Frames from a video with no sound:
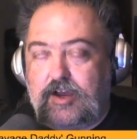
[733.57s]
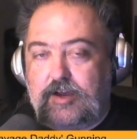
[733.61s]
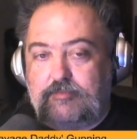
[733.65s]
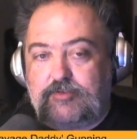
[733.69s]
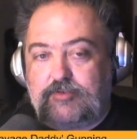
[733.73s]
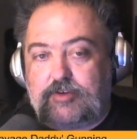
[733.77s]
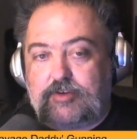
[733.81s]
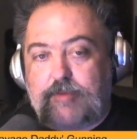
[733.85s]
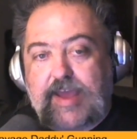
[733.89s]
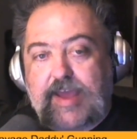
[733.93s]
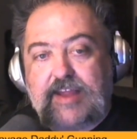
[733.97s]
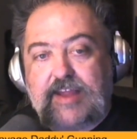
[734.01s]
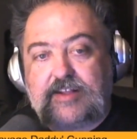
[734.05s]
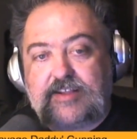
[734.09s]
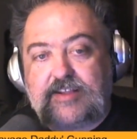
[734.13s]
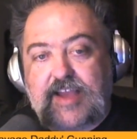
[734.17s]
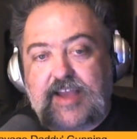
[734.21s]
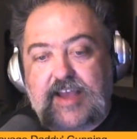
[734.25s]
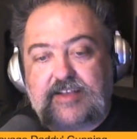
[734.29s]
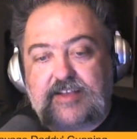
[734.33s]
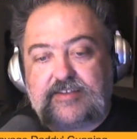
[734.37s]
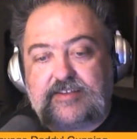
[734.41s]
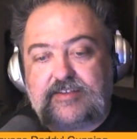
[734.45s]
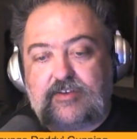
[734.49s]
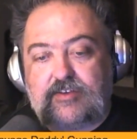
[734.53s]
Dramatic
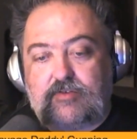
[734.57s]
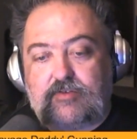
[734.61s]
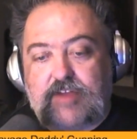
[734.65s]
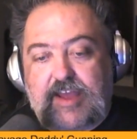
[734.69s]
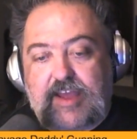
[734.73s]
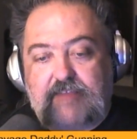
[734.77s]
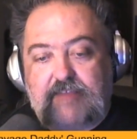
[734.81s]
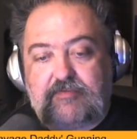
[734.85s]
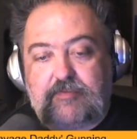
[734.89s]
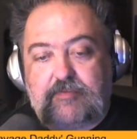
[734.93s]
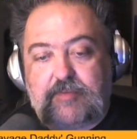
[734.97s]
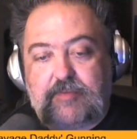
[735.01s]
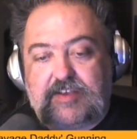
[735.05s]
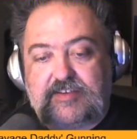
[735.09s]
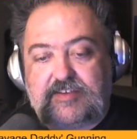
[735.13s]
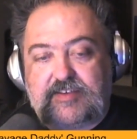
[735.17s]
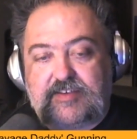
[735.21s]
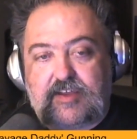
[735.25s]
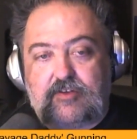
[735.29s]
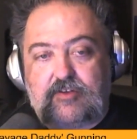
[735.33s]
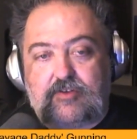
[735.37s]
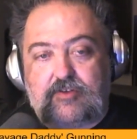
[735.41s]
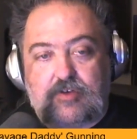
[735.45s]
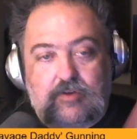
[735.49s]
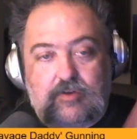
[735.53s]
tasks don't have to be
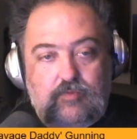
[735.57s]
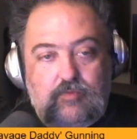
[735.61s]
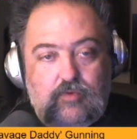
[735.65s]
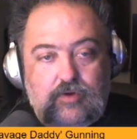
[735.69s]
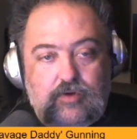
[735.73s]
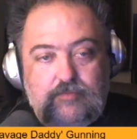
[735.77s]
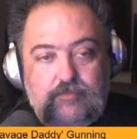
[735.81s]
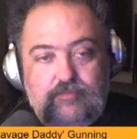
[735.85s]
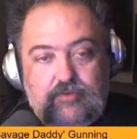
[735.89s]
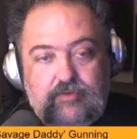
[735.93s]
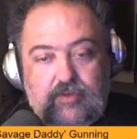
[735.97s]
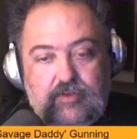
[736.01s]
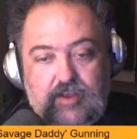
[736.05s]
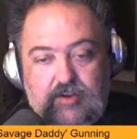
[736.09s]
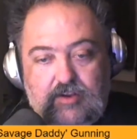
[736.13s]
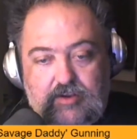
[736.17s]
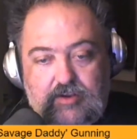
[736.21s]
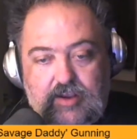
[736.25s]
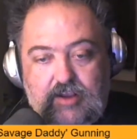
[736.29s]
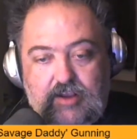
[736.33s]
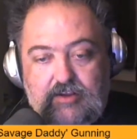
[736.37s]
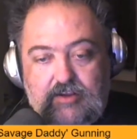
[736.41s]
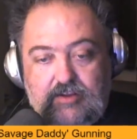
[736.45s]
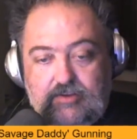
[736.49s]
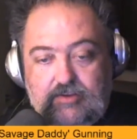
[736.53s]
centered on one player
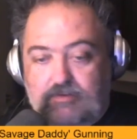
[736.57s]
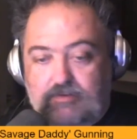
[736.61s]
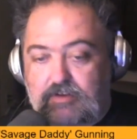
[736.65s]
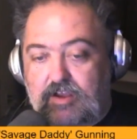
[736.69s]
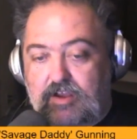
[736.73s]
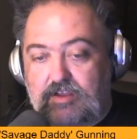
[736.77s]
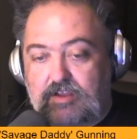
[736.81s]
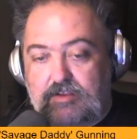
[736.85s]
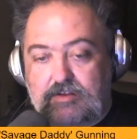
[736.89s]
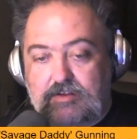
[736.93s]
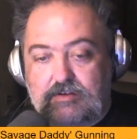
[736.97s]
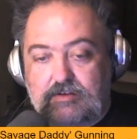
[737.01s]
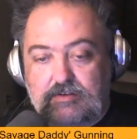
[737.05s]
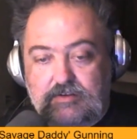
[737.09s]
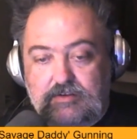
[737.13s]
character either.